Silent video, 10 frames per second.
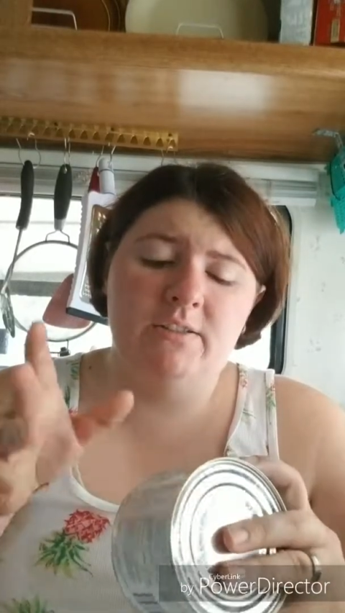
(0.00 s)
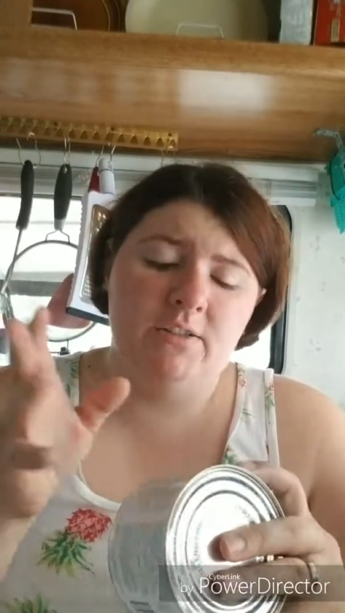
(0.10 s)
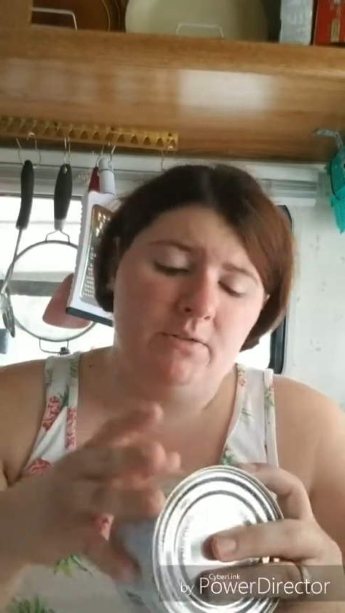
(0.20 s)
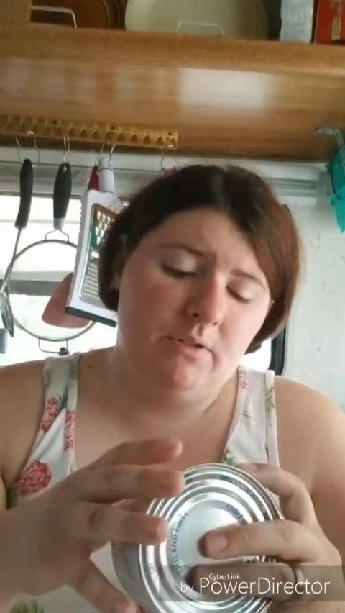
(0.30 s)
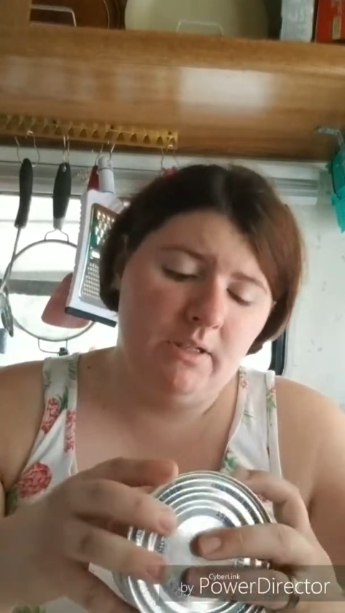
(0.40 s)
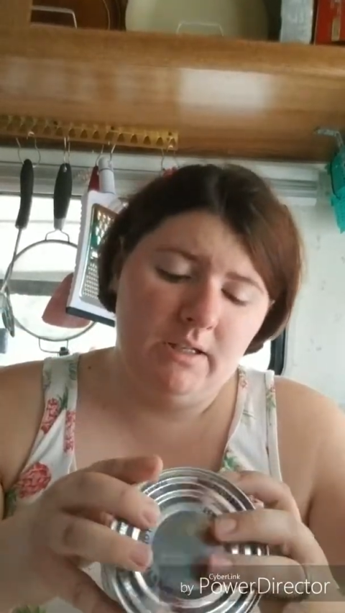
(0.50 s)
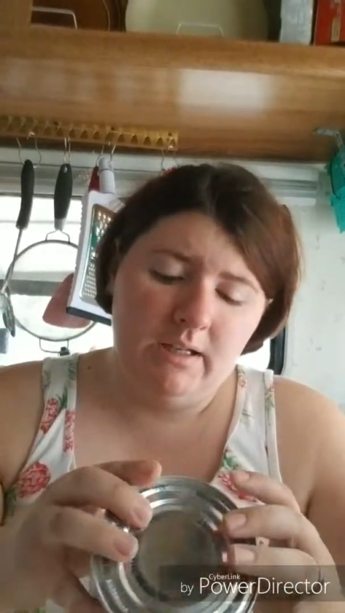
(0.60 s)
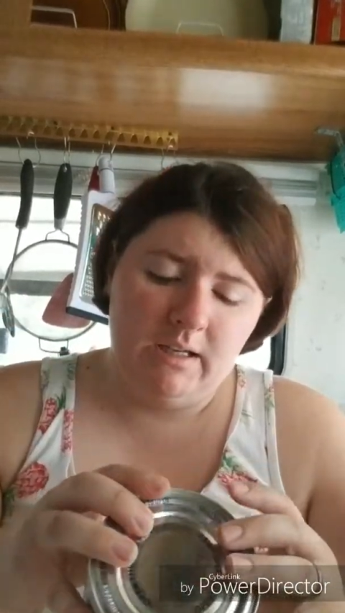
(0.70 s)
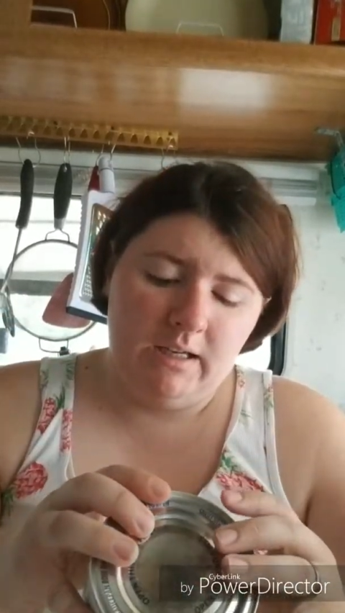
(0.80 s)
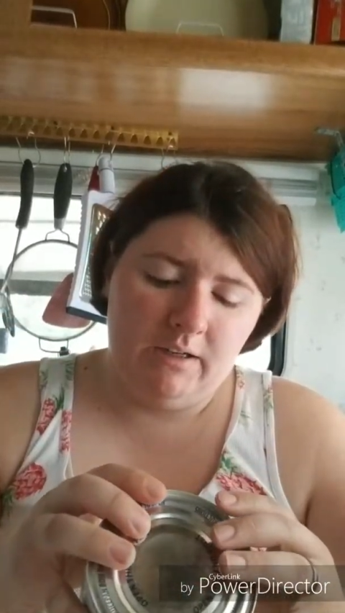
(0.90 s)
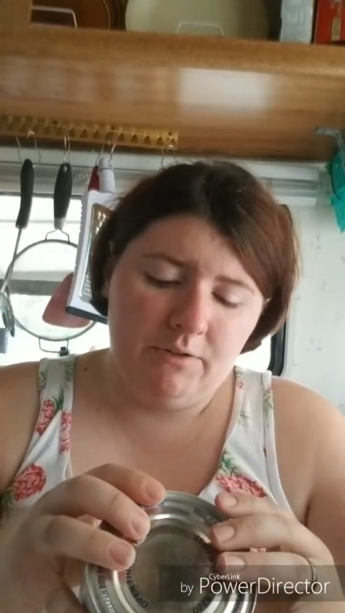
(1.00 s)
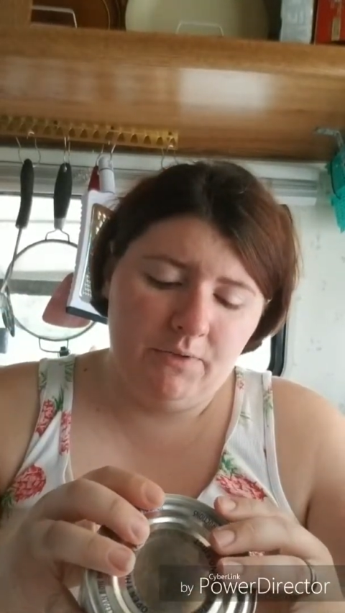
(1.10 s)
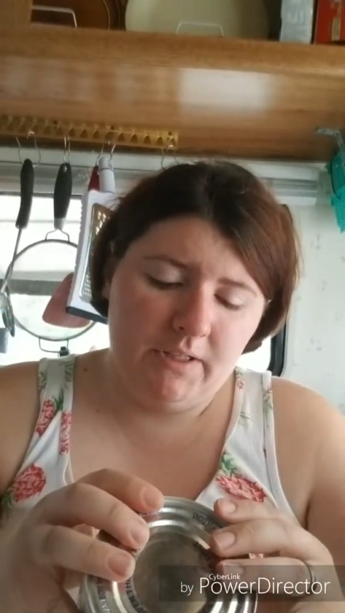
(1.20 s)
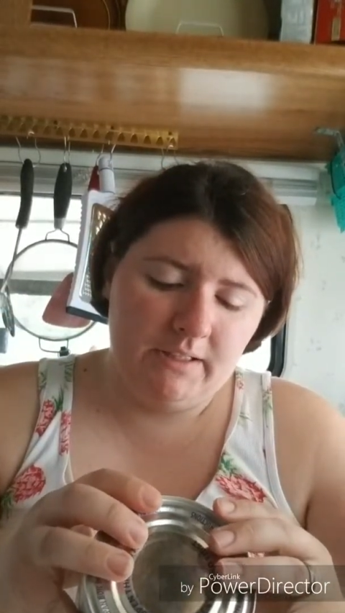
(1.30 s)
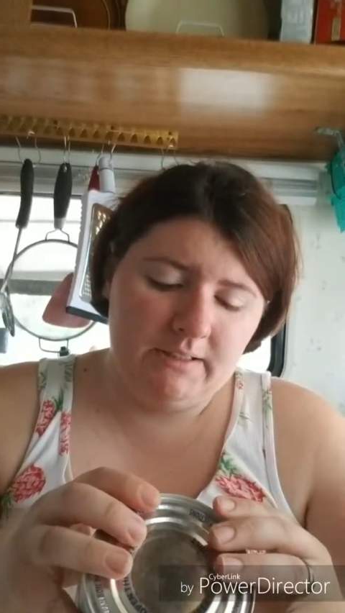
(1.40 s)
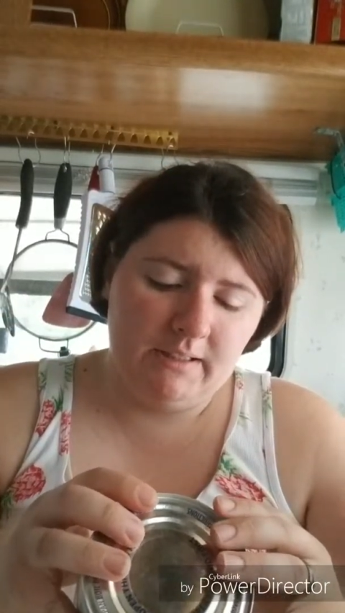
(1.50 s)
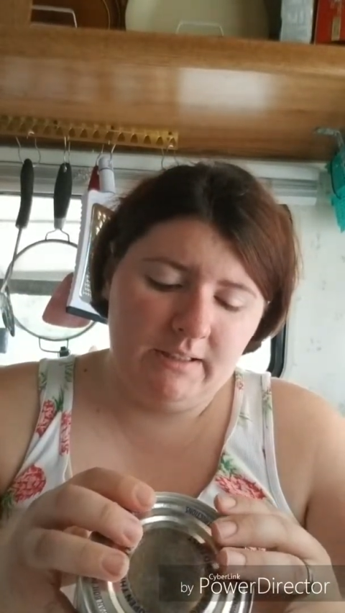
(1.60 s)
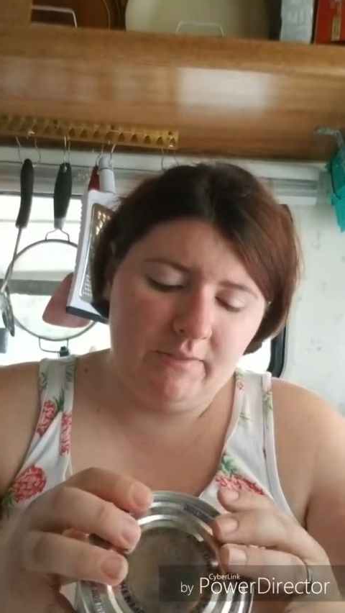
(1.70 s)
so I was very excited.